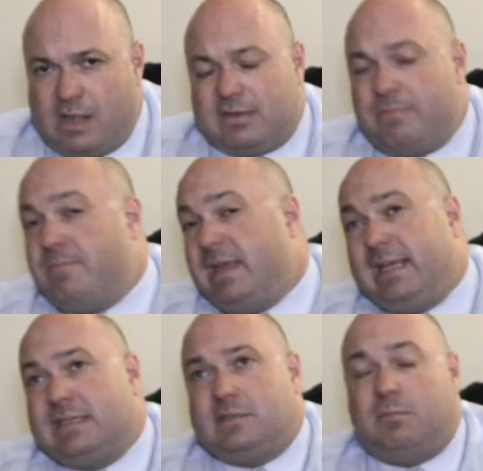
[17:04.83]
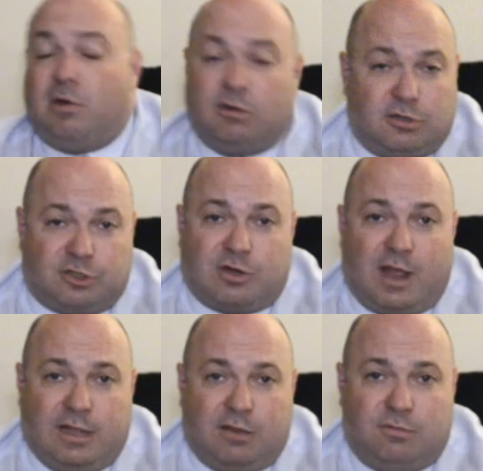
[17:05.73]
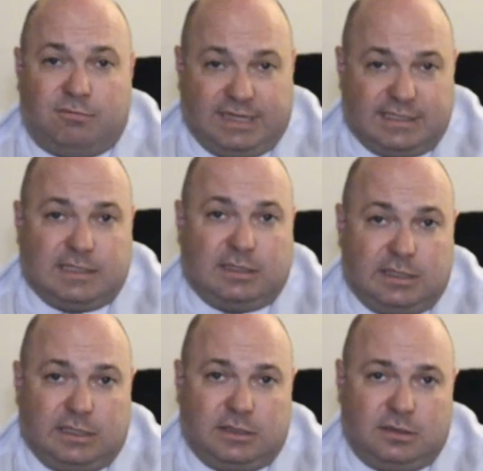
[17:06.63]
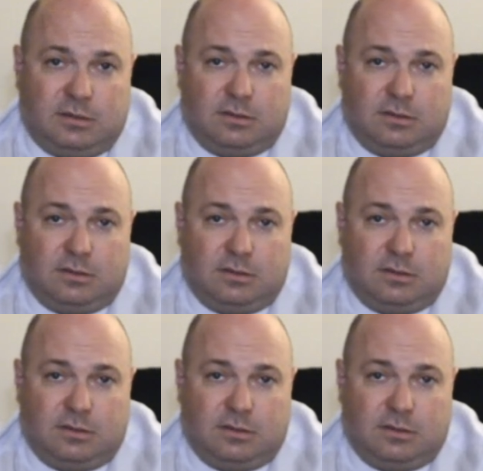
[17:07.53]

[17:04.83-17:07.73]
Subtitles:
The biggest murder trial recently